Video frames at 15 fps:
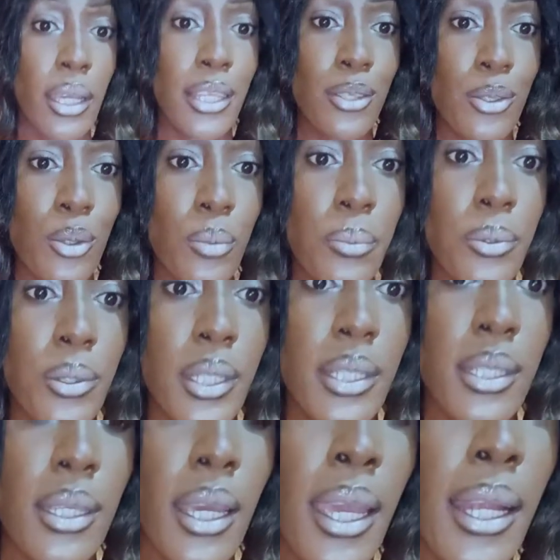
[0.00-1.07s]
It's so
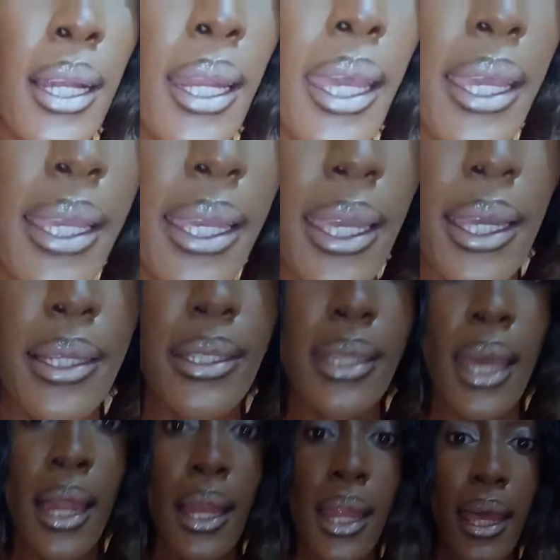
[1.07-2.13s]
pretty. I like it.
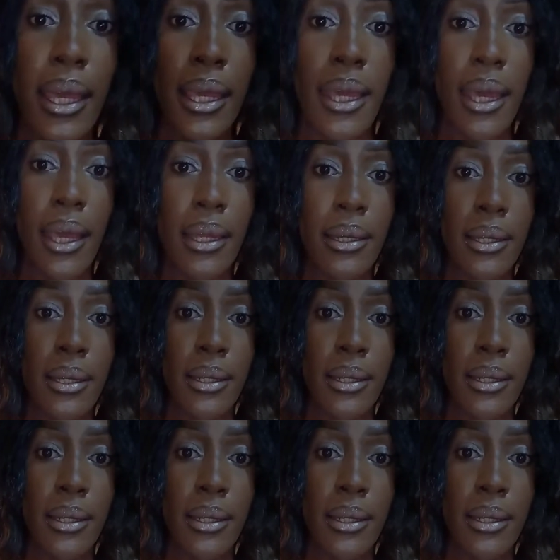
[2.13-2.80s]
I like it.